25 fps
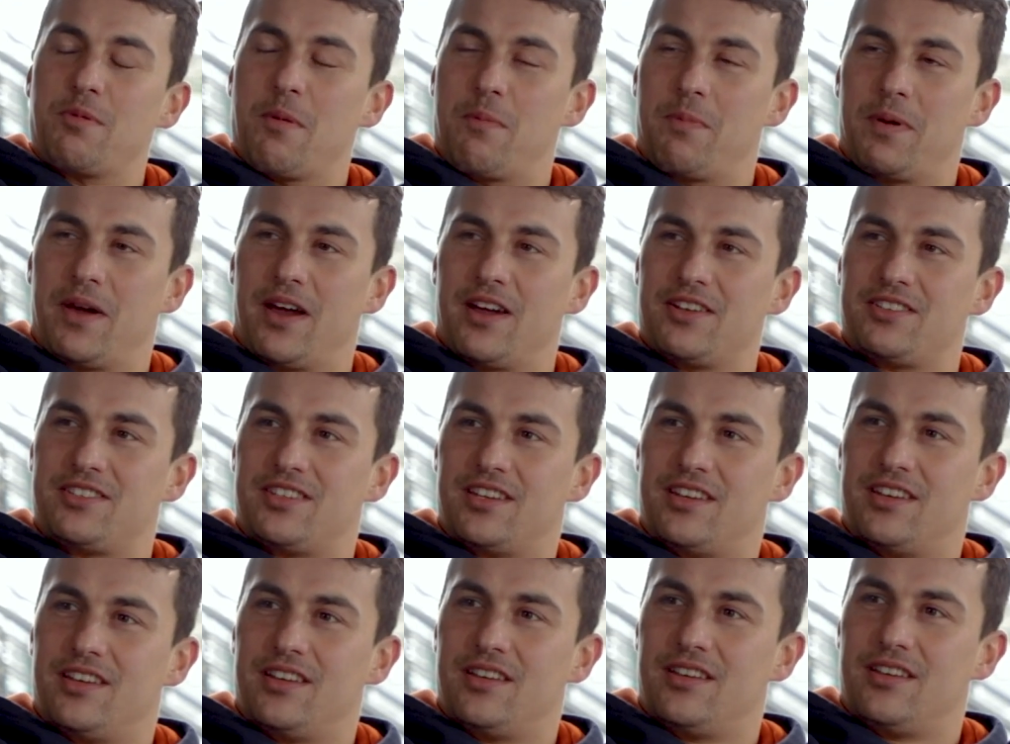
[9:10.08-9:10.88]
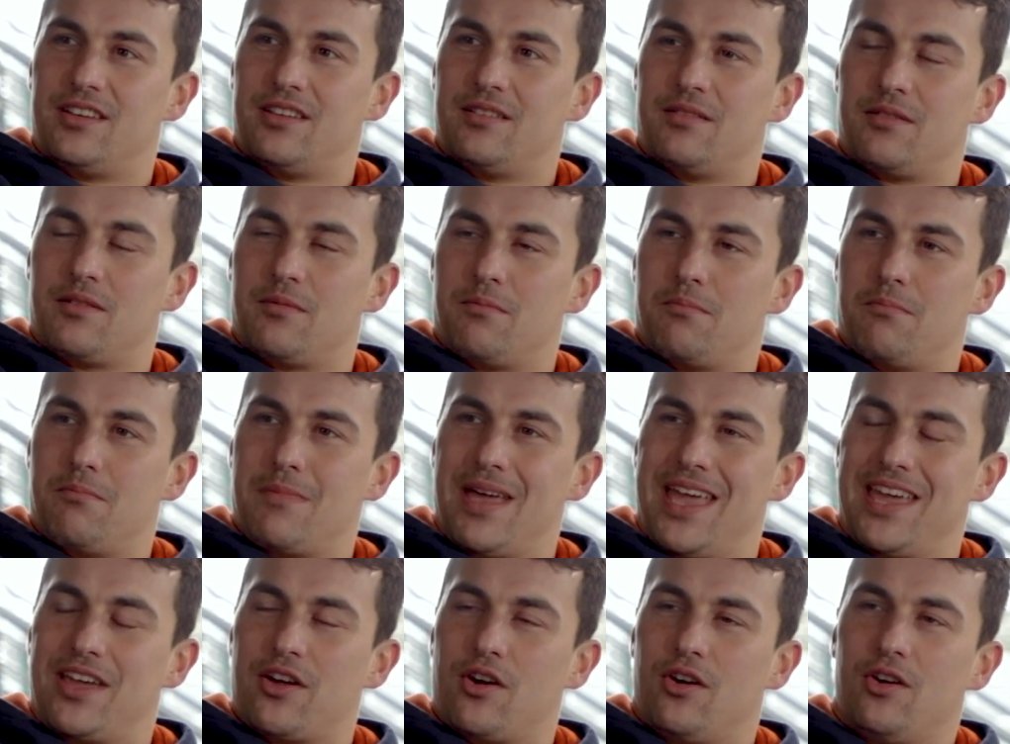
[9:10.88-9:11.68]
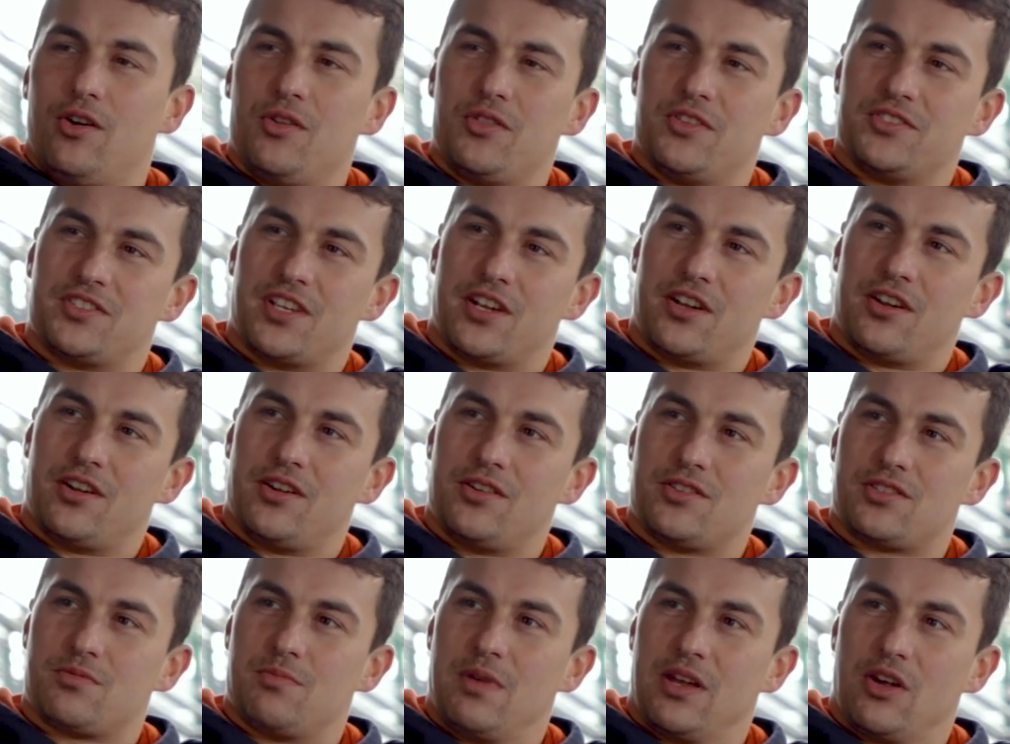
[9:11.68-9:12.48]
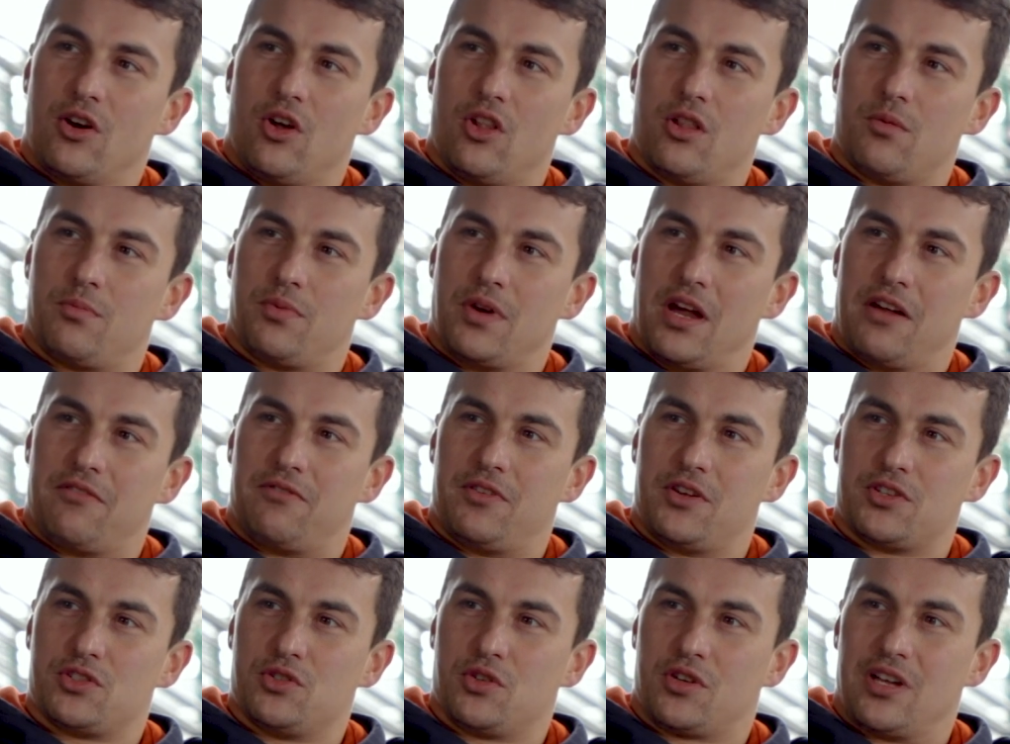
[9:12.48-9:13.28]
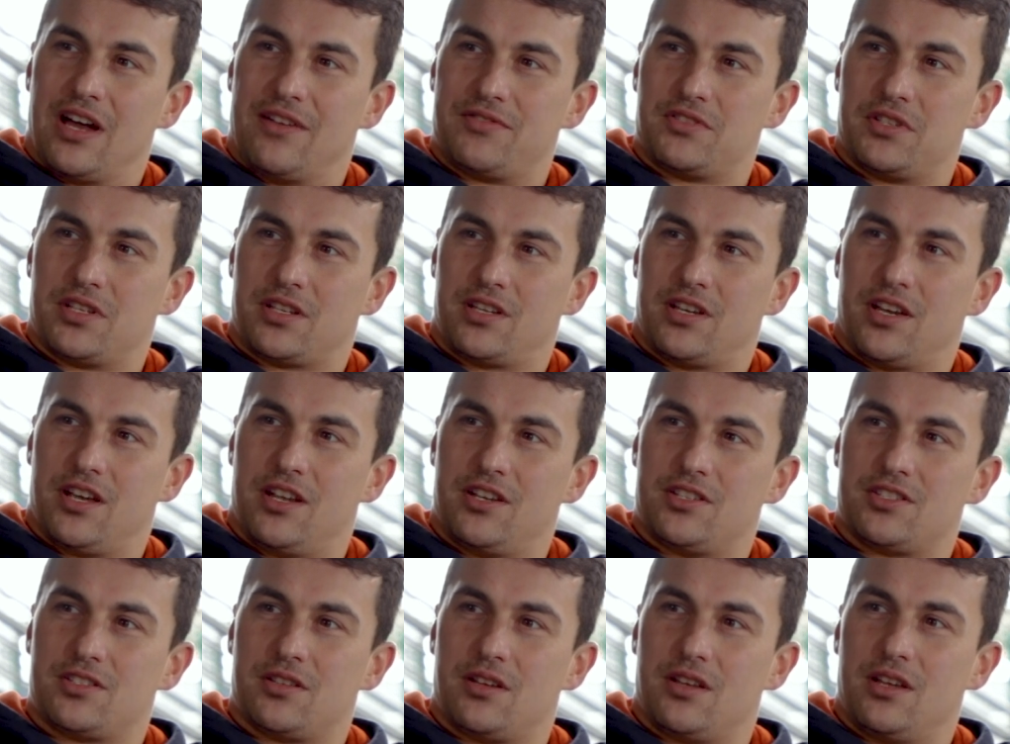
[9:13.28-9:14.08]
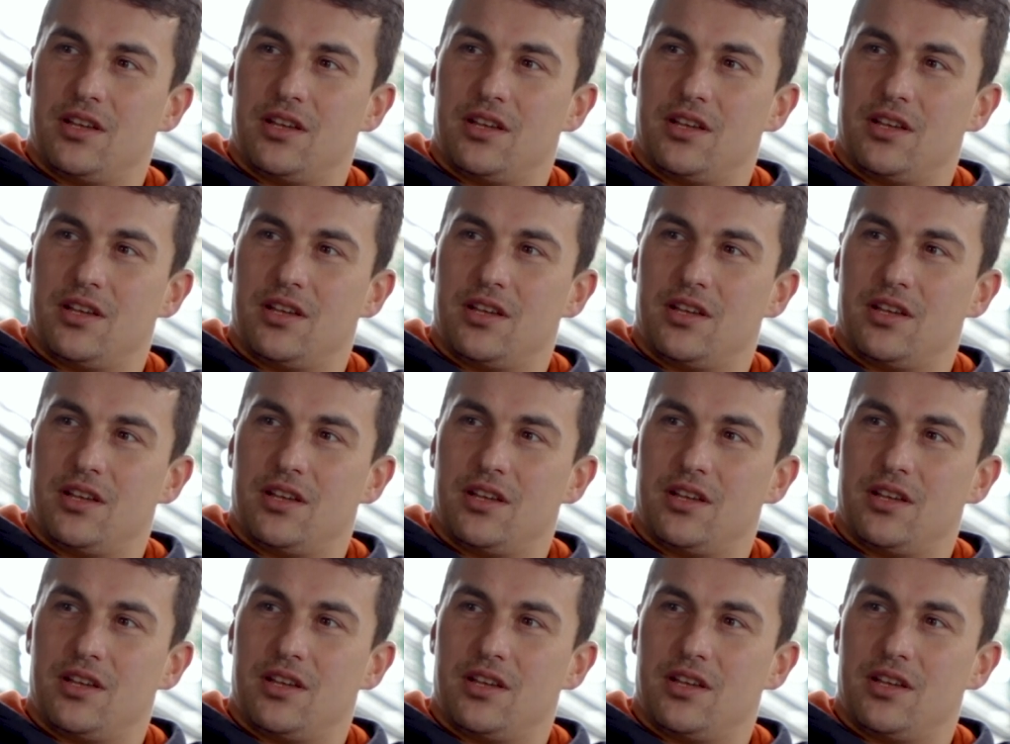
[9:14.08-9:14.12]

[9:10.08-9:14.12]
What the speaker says: prepared to make all the dinners, make all the breakfast, look after the kids?